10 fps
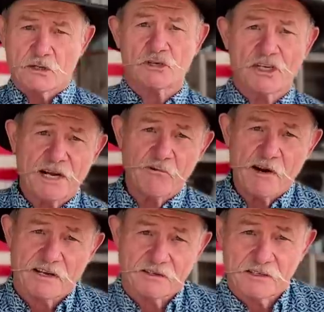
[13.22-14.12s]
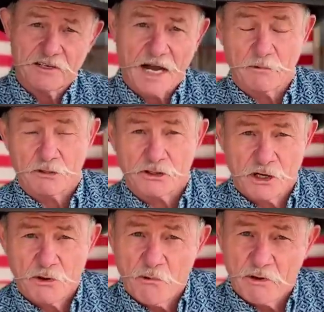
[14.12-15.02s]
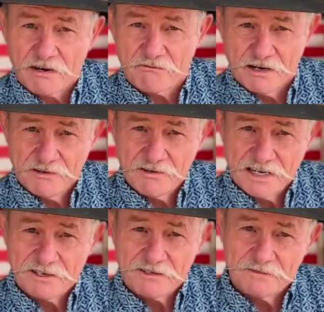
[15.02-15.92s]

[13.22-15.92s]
stick around. I'm gonna show you what I found out.